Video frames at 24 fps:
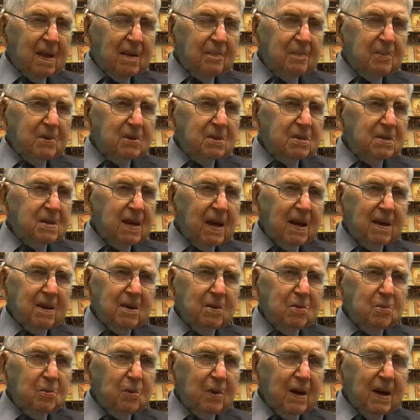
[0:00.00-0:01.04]

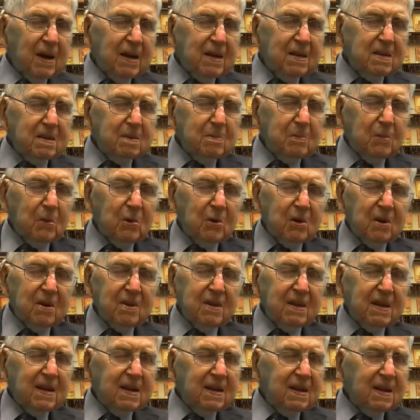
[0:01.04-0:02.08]
percentage-wise more
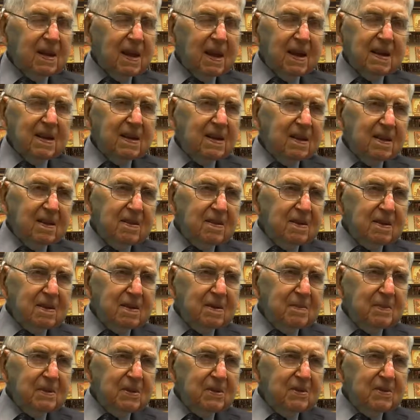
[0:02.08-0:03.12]
than in any other
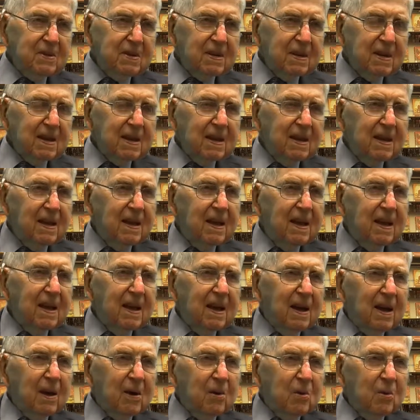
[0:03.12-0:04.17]
community,
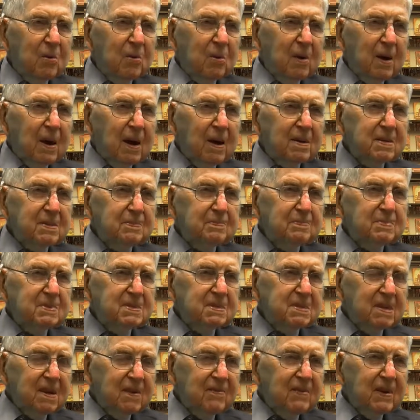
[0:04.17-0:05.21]
who are
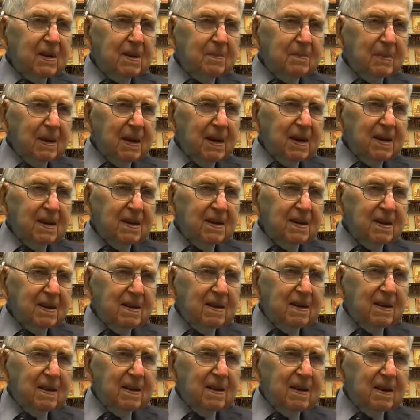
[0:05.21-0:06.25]
civic-minded,
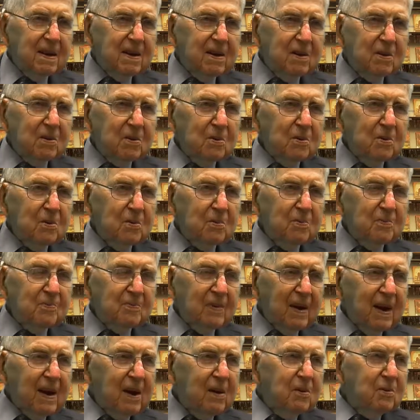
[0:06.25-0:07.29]
who
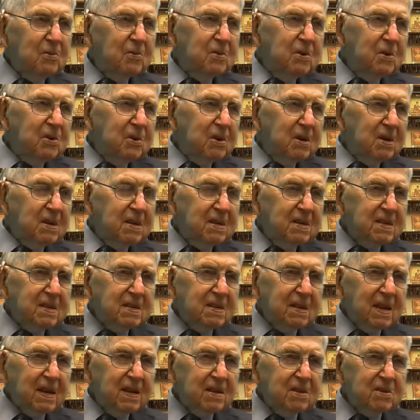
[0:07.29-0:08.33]
found
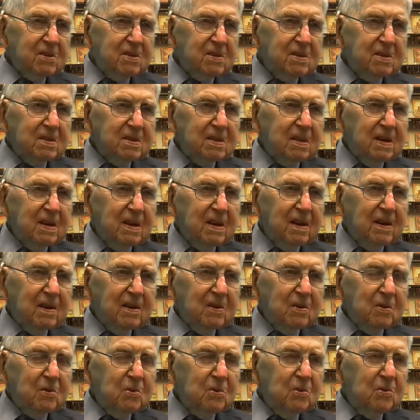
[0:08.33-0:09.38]
organizations,
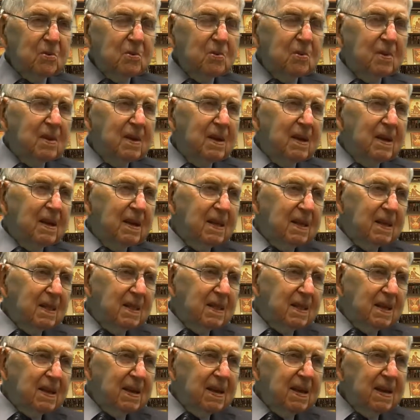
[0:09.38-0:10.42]
who
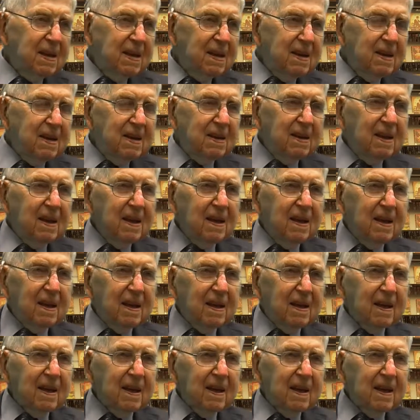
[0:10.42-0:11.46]
lead
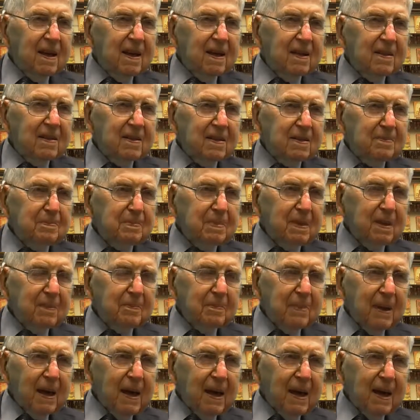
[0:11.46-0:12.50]
the
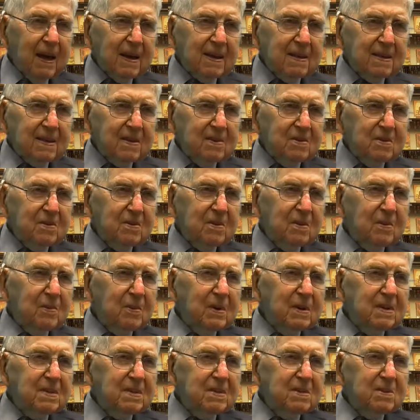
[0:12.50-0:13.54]
pack, the
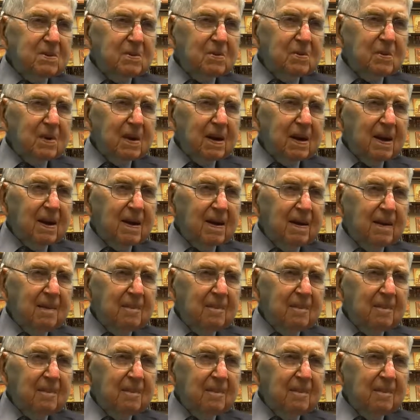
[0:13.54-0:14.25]
ones who are